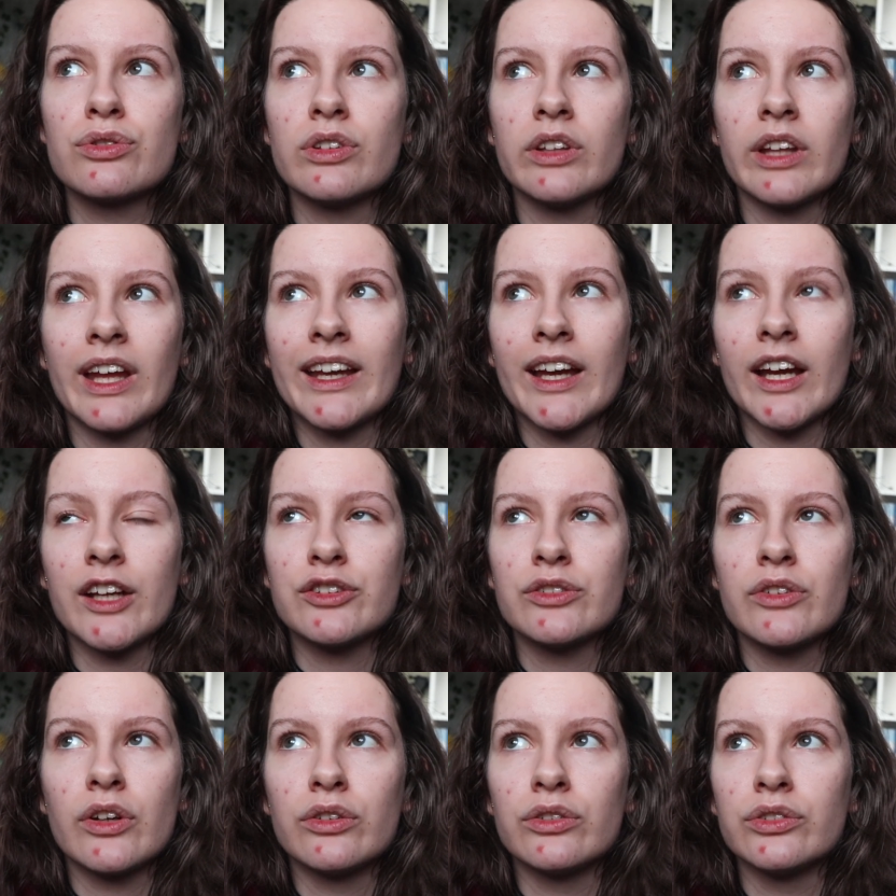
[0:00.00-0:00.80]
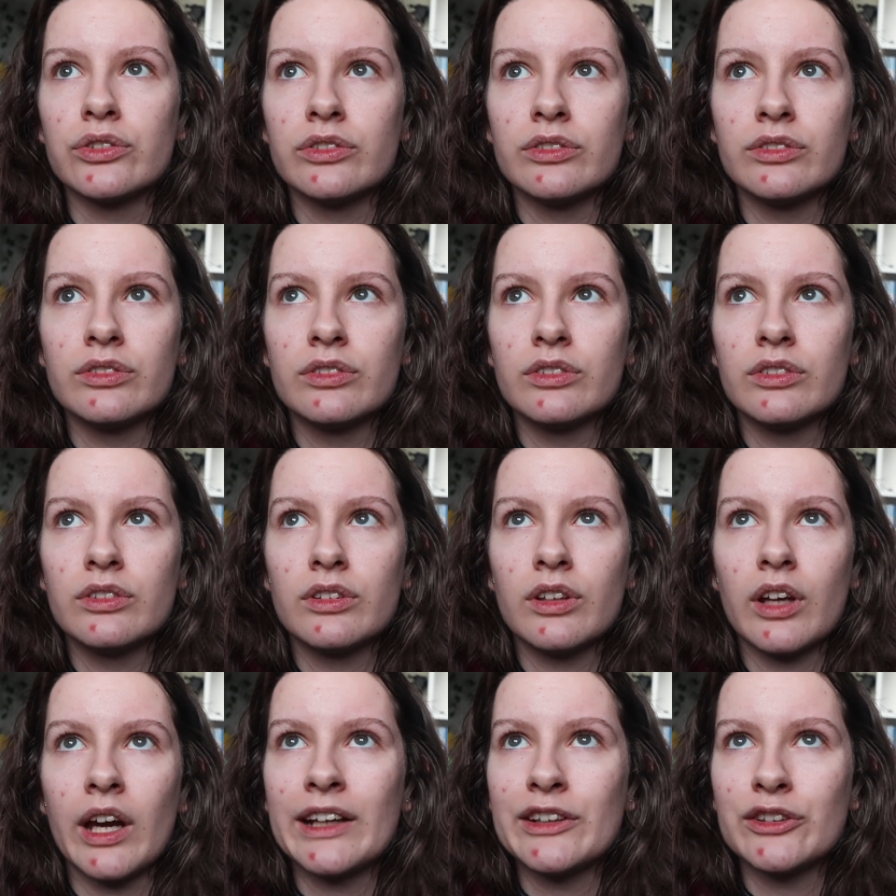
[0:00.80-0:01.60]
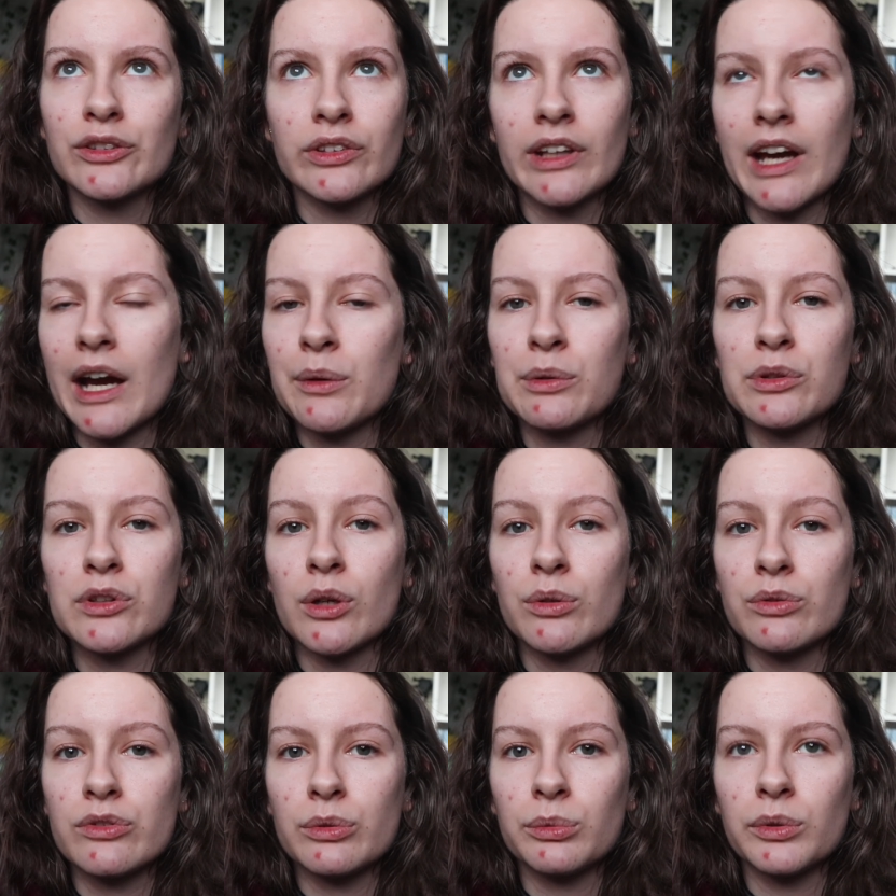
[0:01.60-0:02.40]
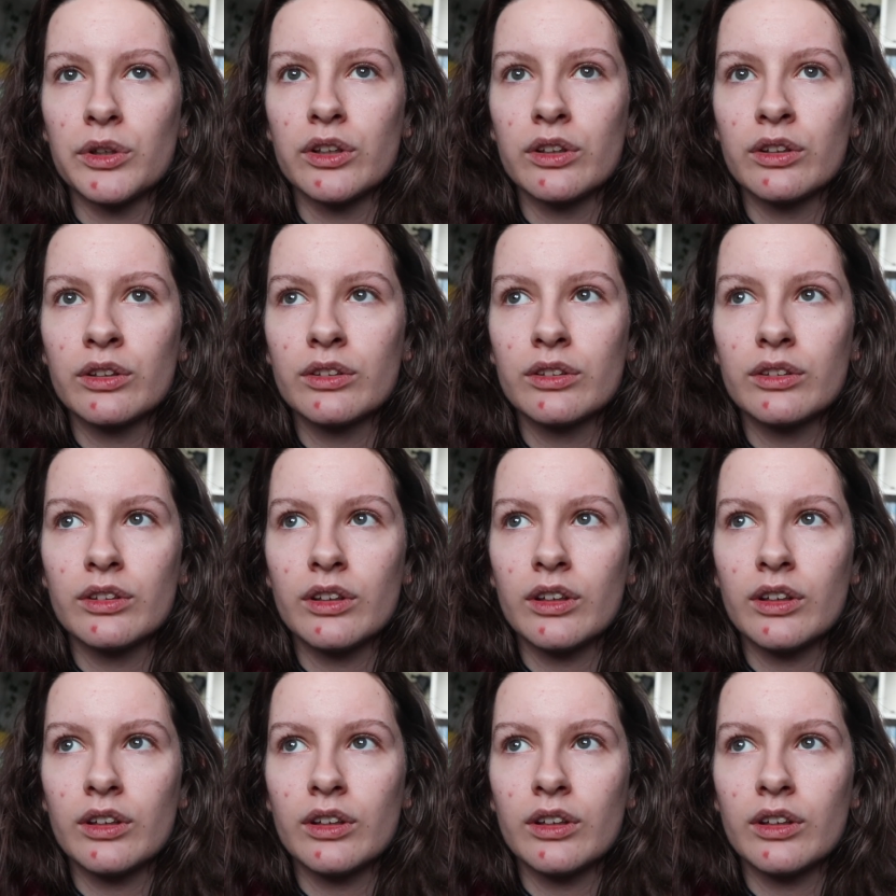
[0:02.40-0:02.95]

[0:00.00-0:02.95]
like, I don't know how it's going to work.